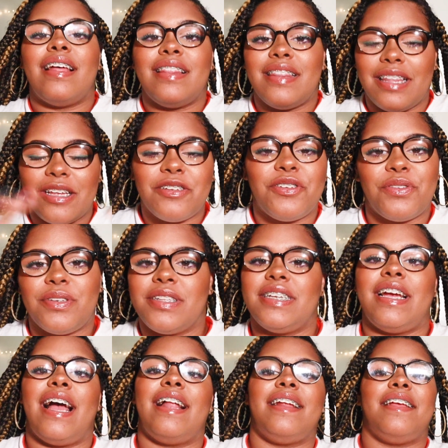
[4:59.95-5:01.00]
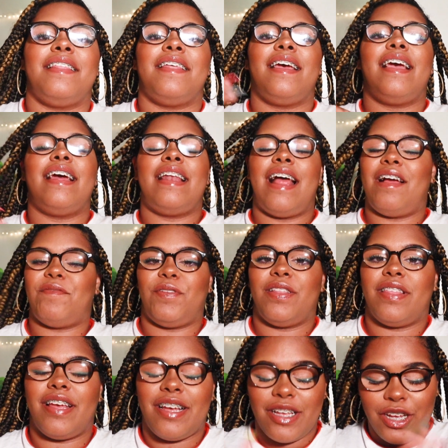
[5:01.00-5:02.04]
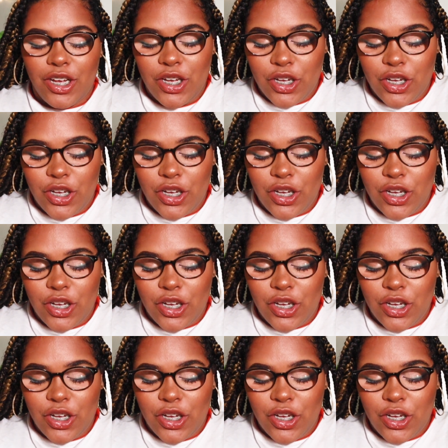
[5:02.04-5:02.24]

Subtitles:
literally anything and everything.